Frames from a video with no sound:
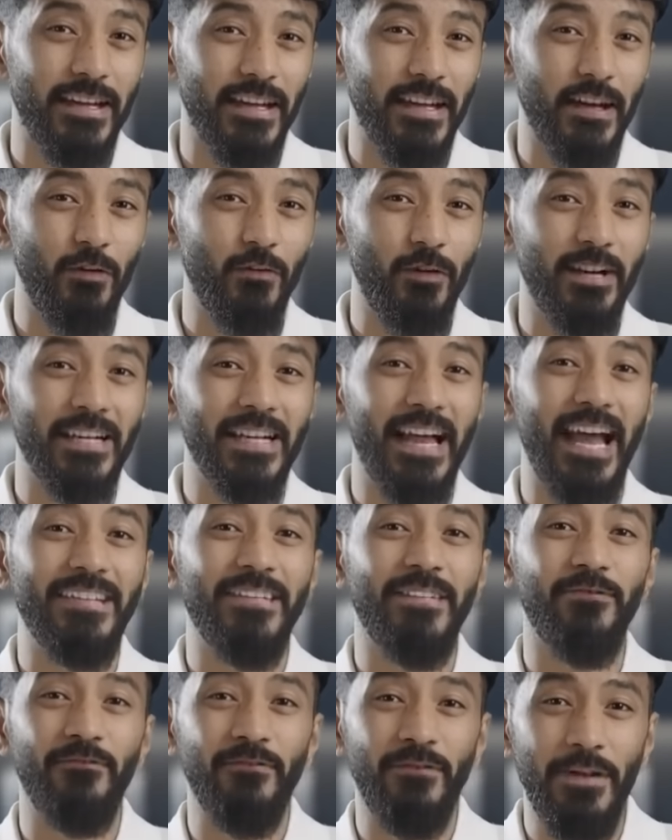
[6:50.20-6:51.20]
Think of it
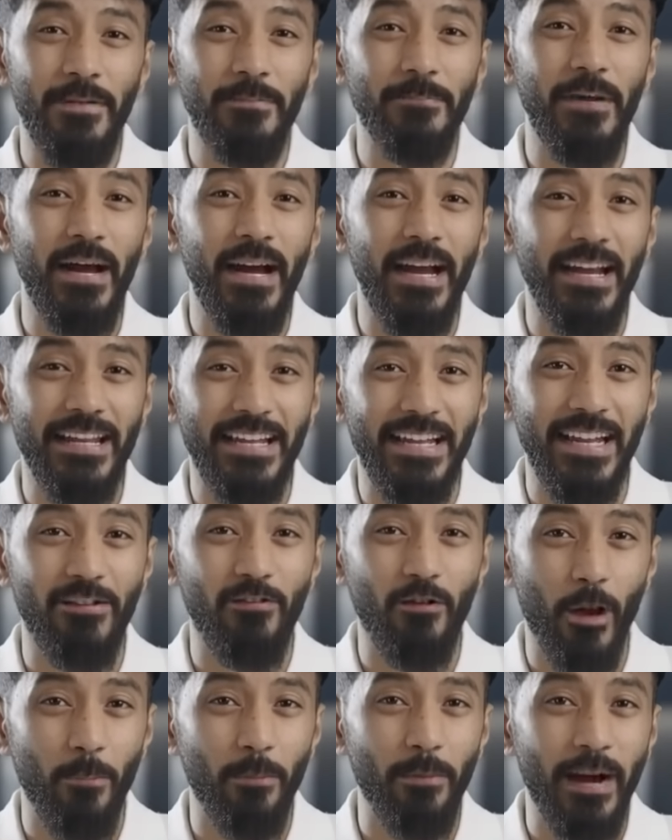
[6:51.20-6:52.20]
as if Figma and a
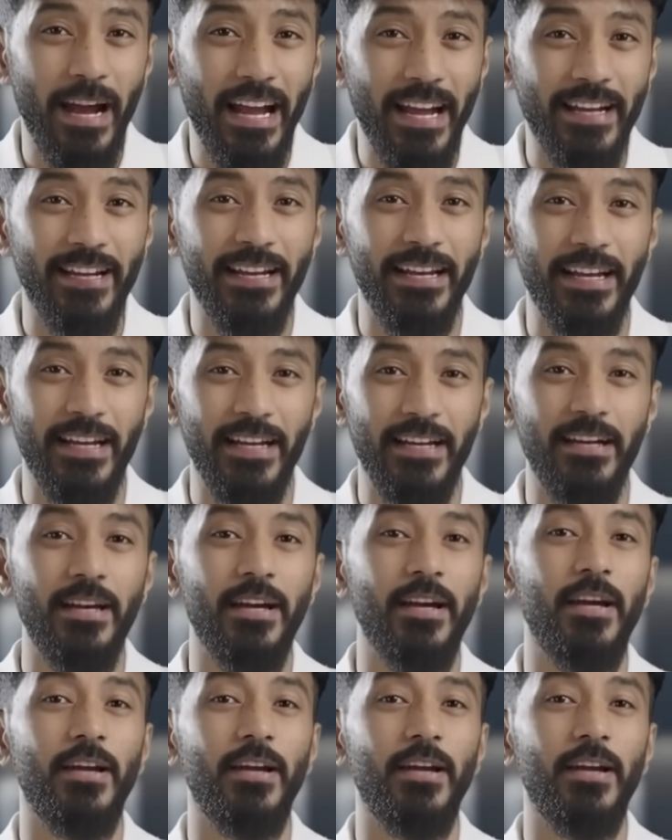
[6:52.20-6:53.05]
developer had a kid.